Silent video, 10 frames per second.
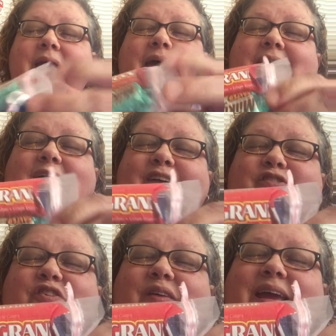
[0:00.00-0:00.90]
And
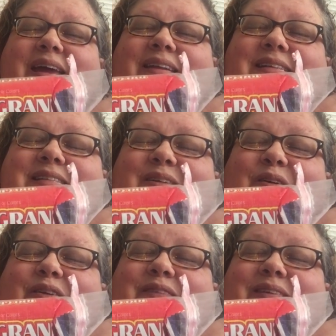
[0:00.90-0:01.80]
100 grand, that's an
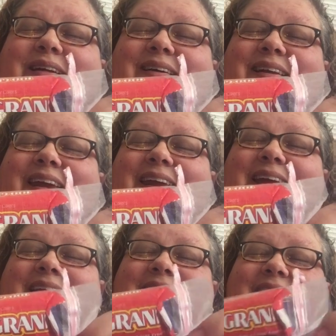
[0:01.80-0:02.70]
oldie but a
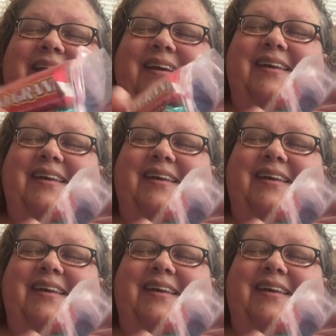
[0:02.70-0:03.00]
goodie.